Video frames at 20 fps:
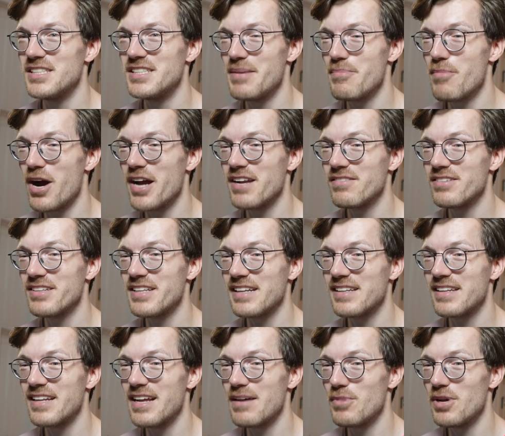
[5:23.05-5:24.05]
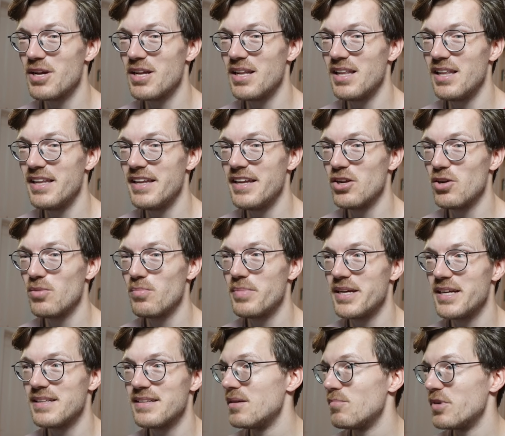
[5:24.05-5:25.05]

They might have detected them a little bit,